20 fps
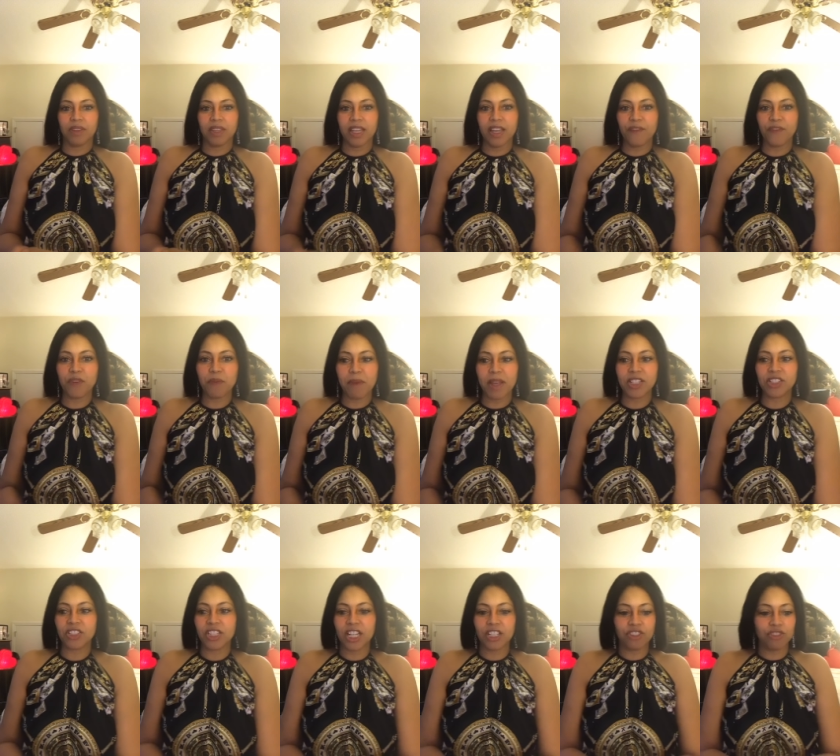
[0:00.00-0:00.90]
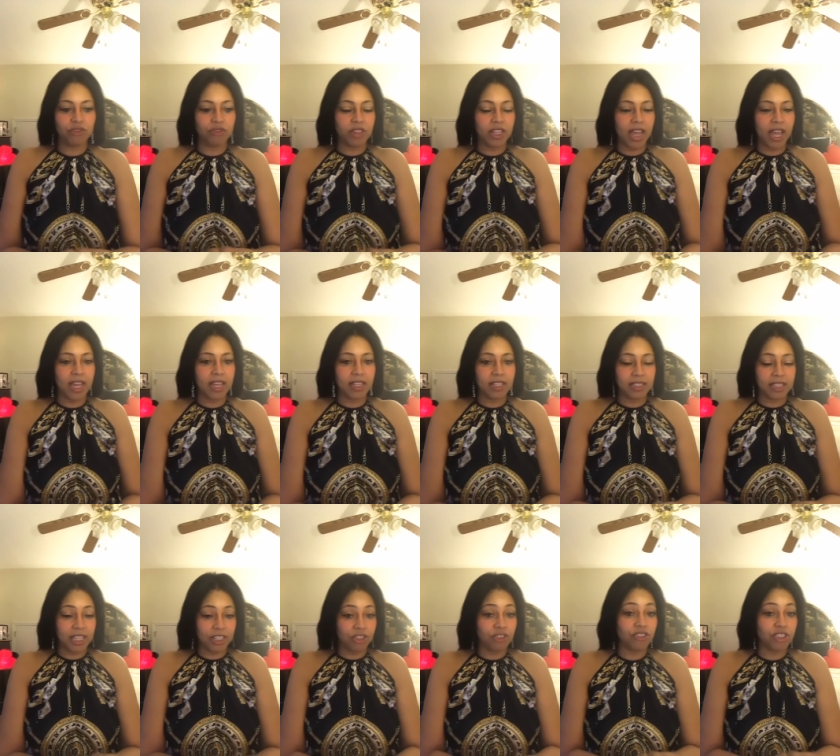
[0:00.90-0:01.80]
the information that you
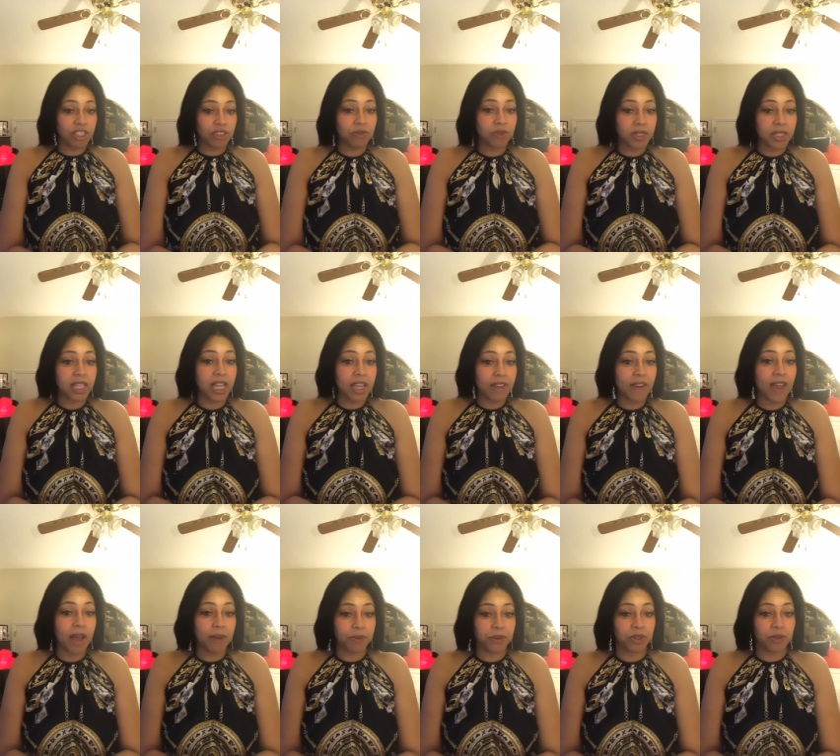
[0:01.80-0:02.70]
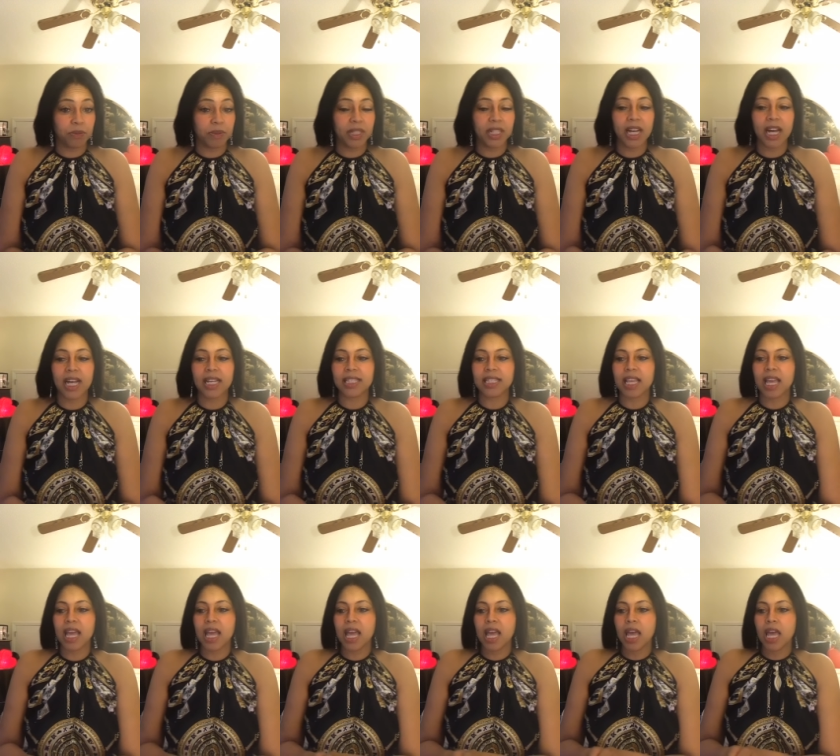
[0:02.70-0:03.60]
get that you just received helped you because
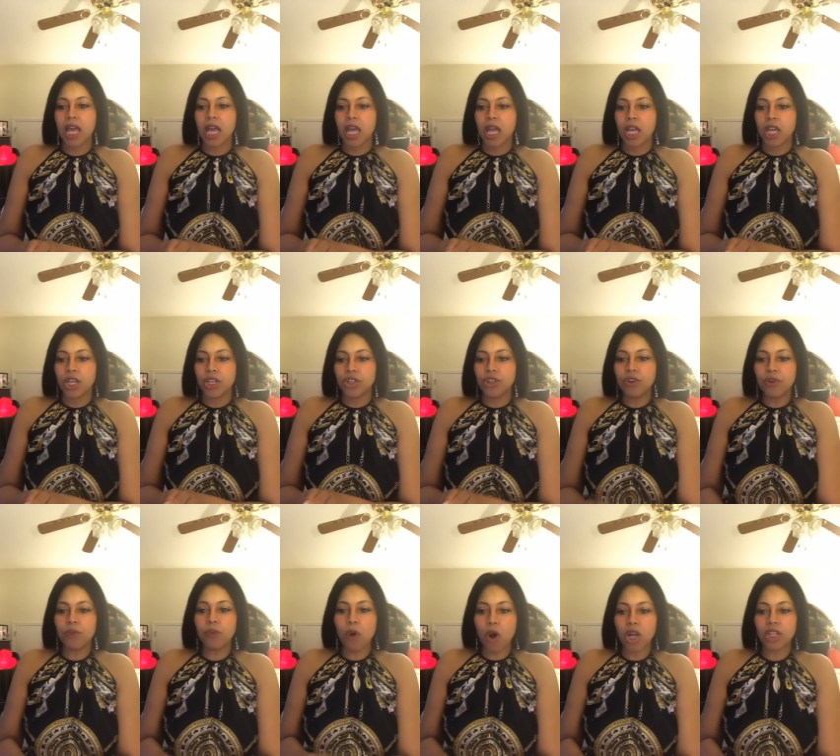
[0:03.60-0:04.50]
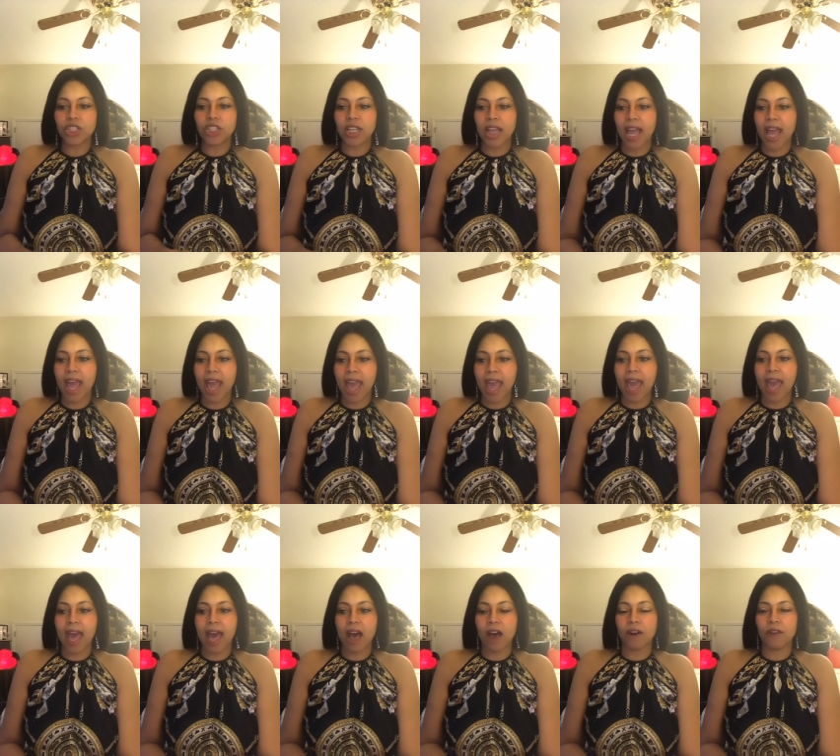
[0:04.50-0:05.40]
you want to
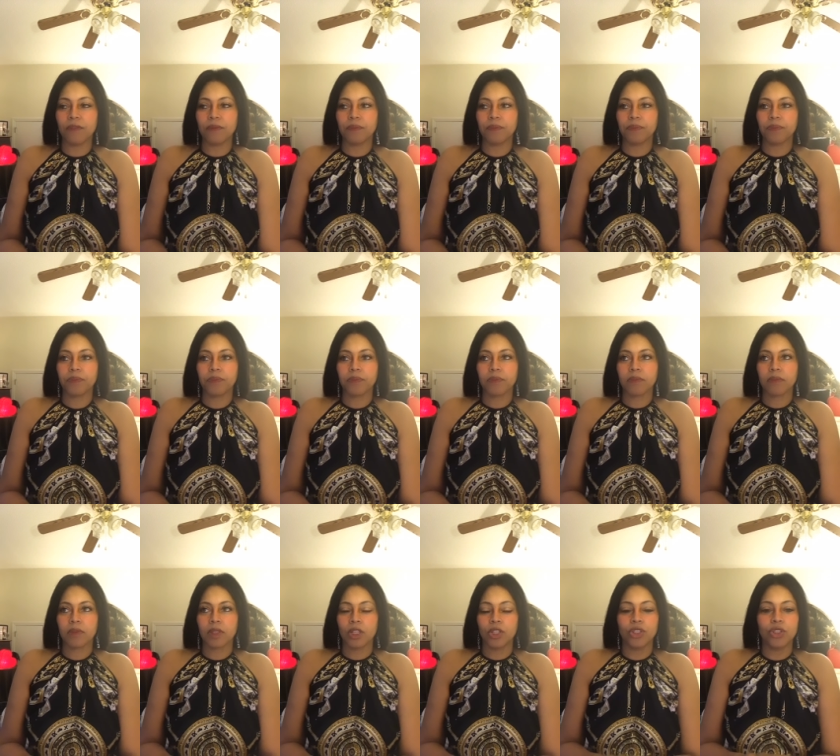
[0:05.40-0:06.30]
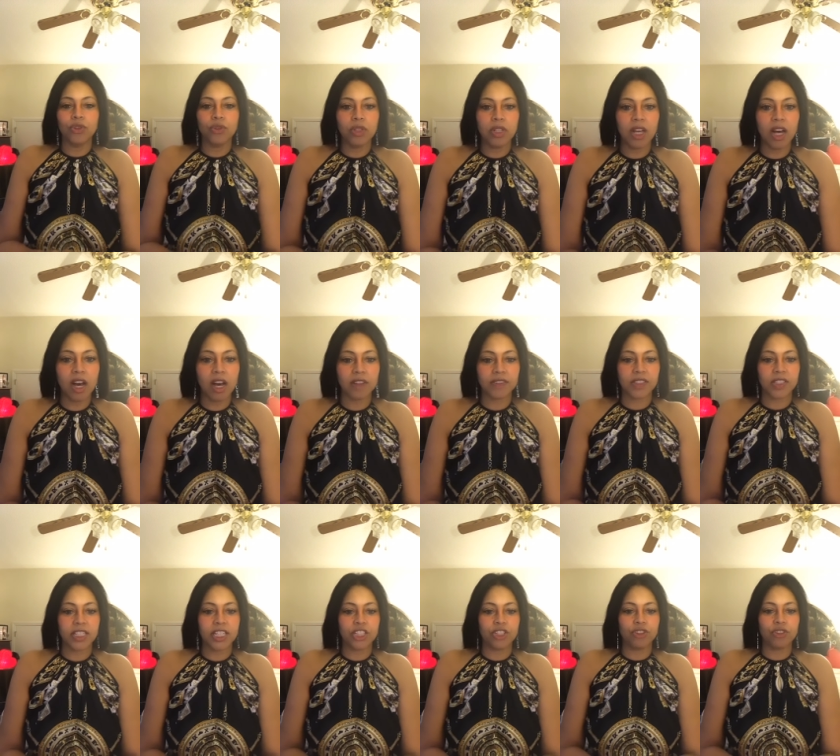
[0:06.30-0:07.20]
have new
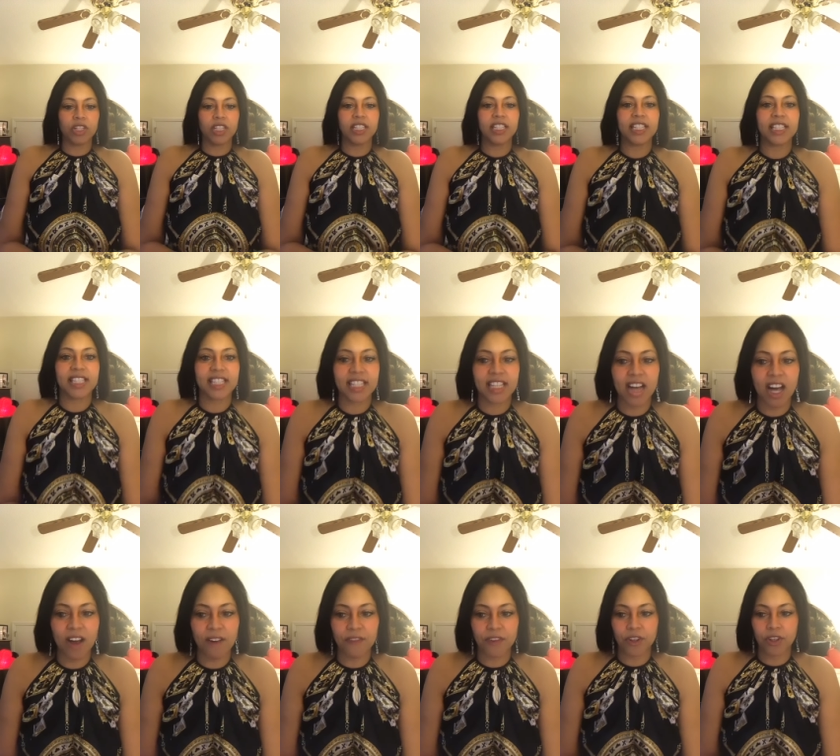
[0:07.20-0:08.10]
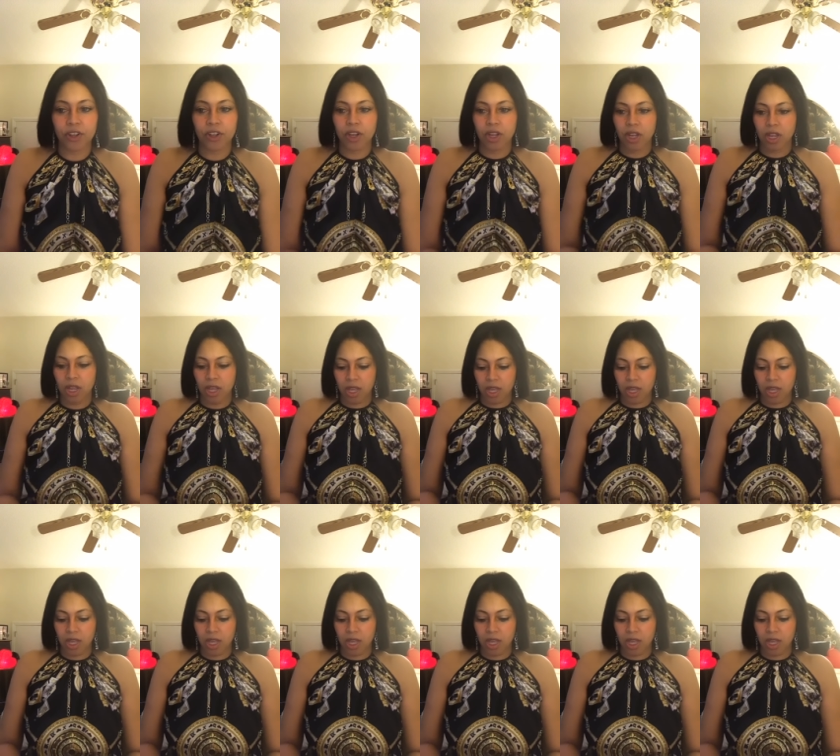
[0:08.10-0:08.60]
love so that you can discover